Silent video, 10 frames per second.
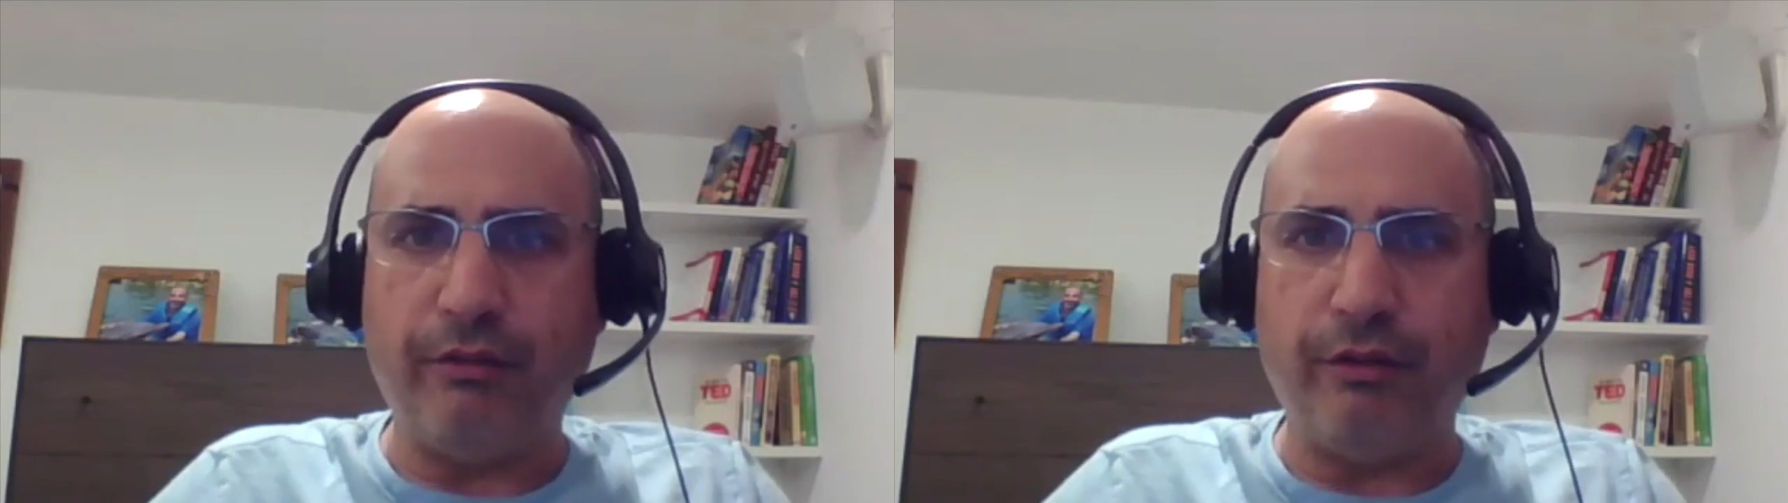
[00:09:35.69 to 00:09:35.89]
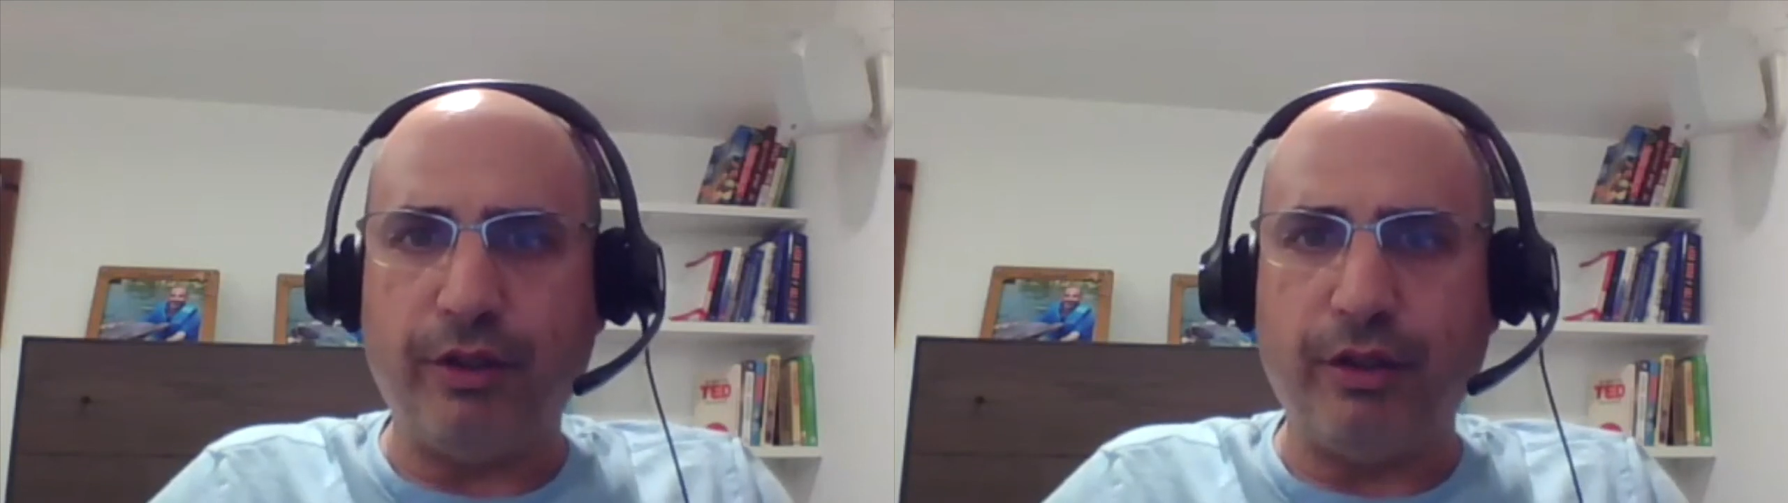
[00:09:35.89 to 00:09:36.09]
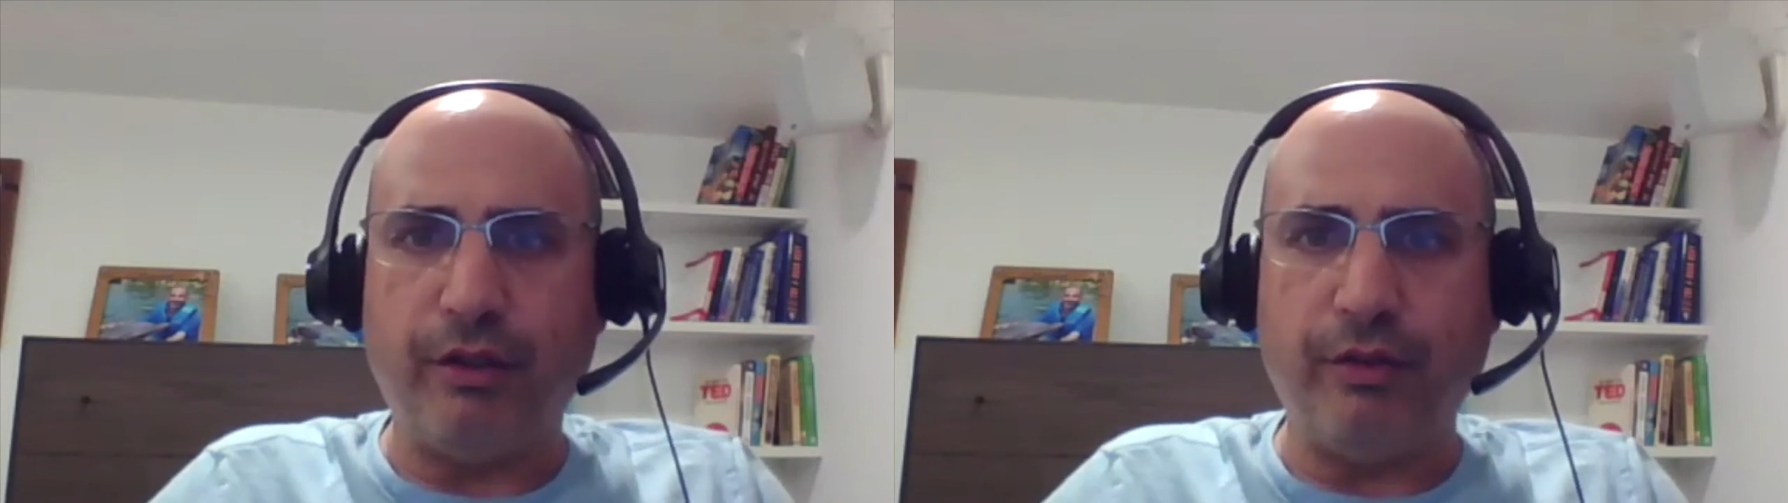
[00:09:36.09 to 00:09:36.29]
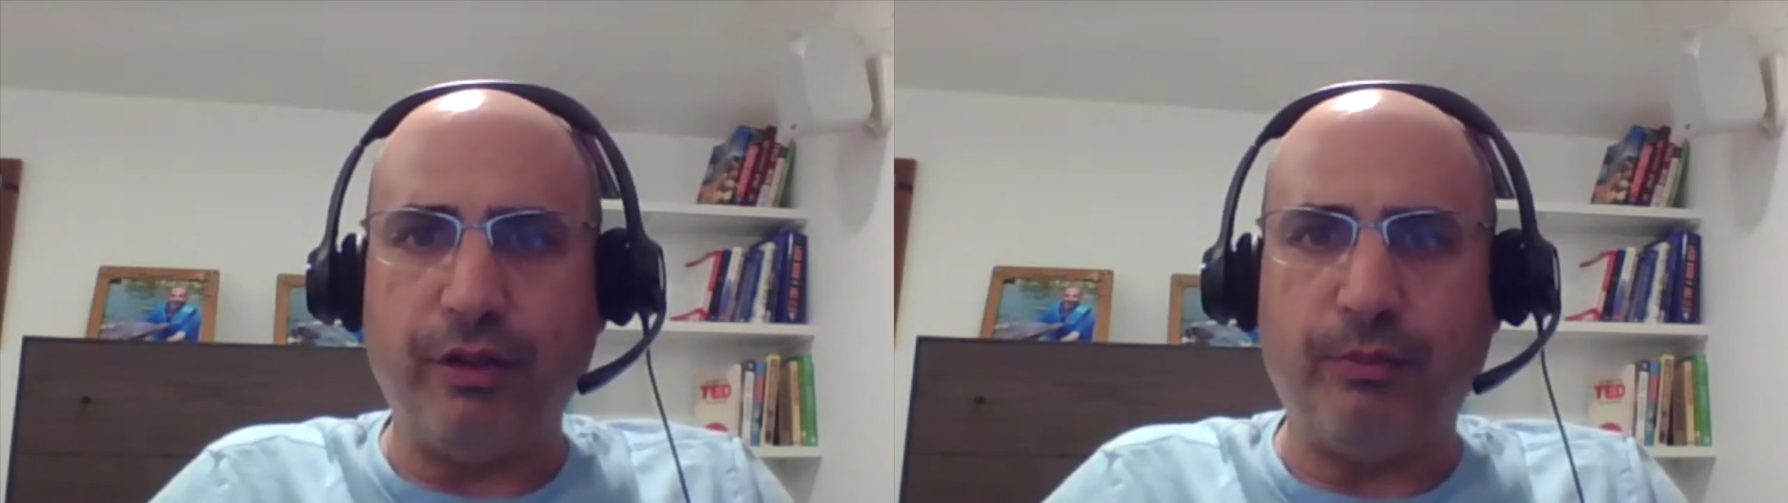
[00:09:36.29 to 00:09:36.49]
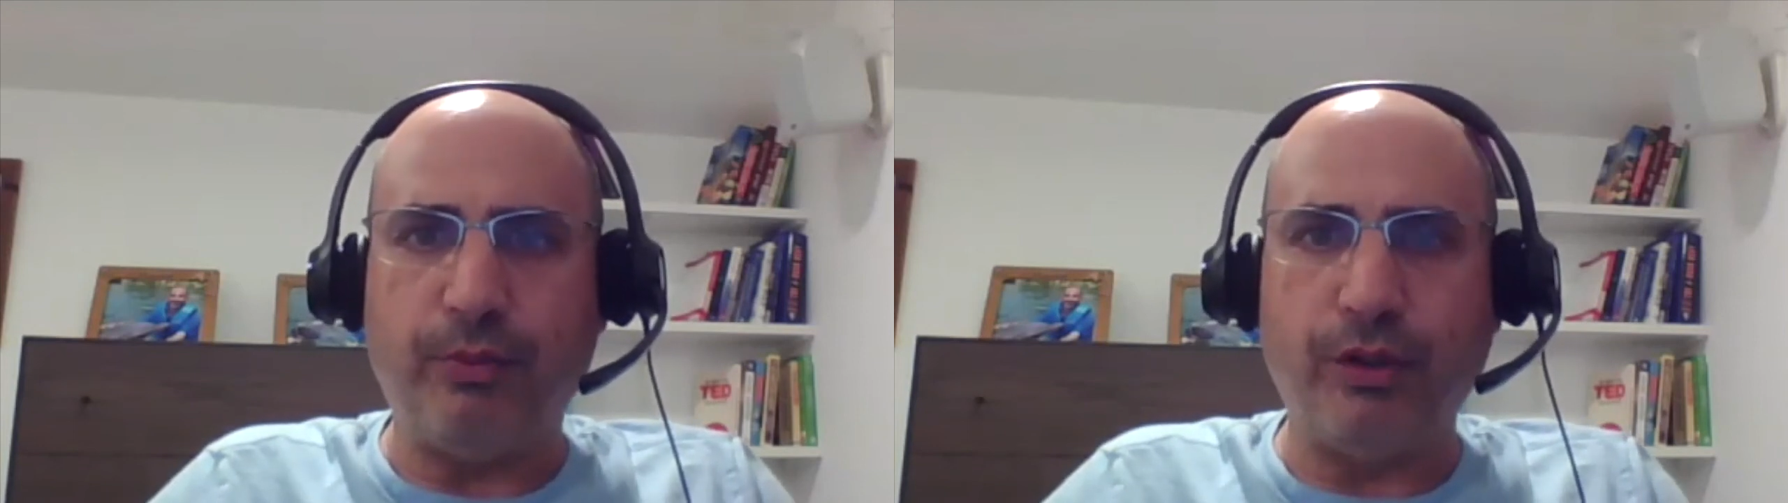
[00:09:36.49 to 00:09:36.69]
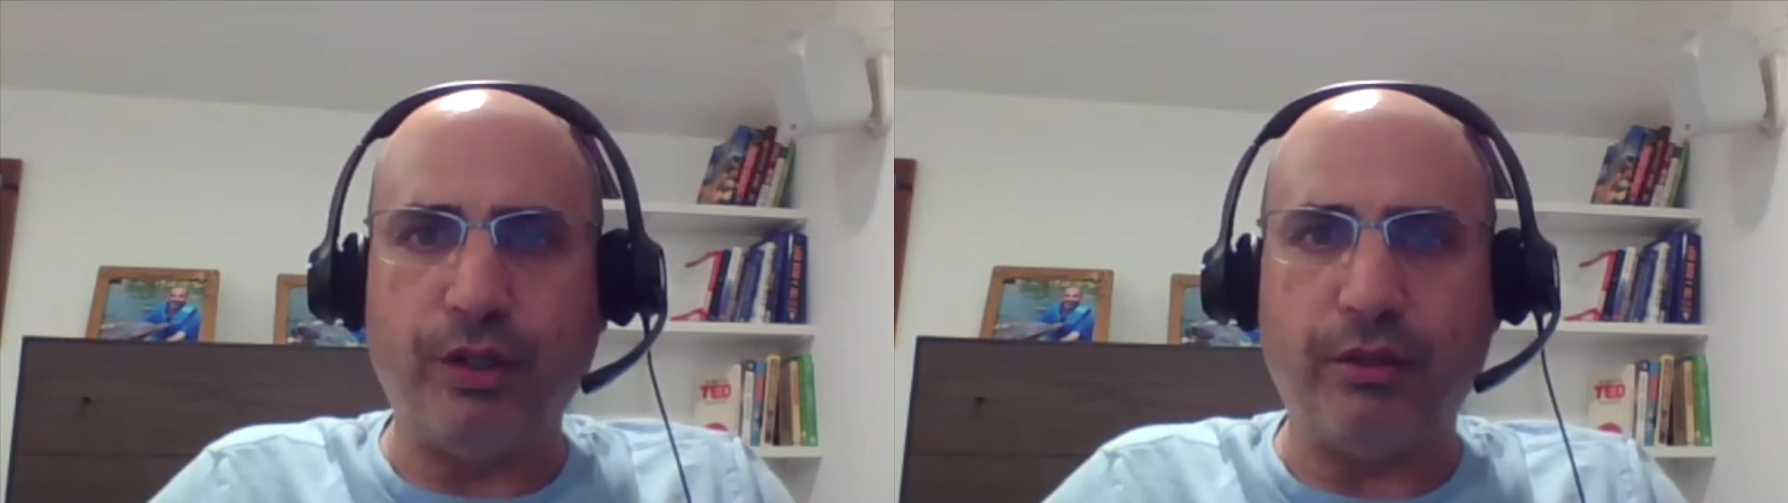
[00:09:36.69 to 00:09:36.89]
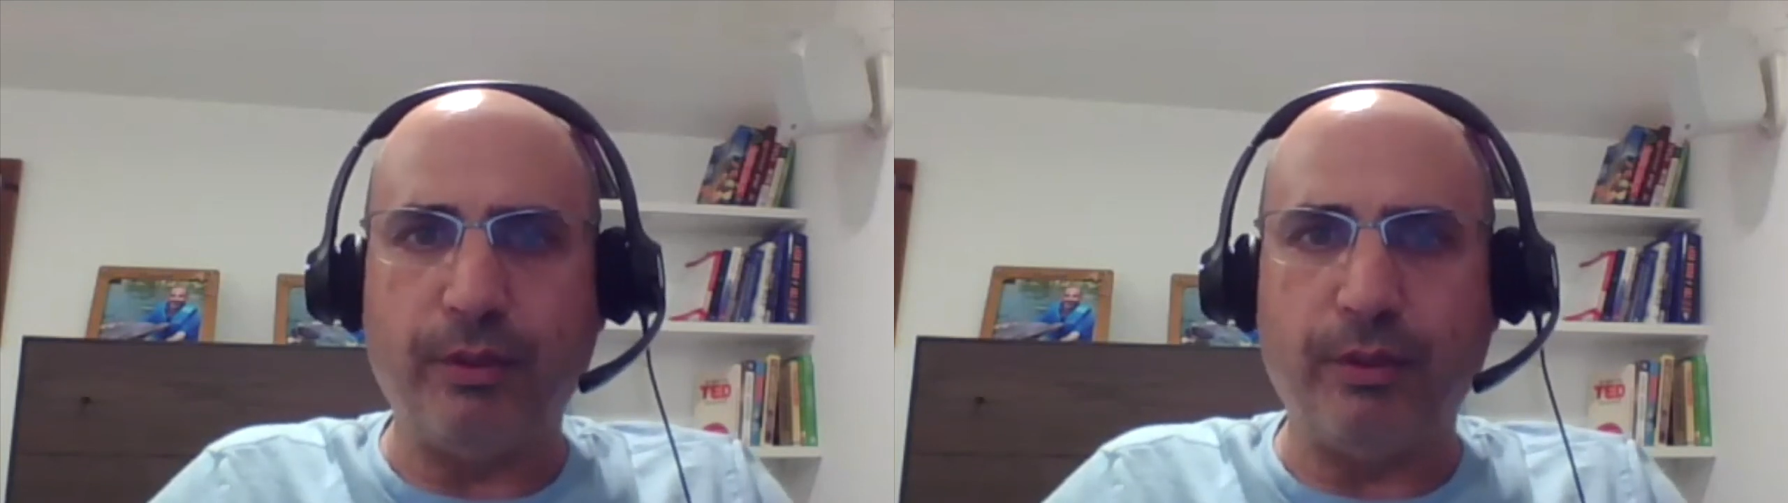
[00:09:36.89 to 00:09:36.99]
Even the product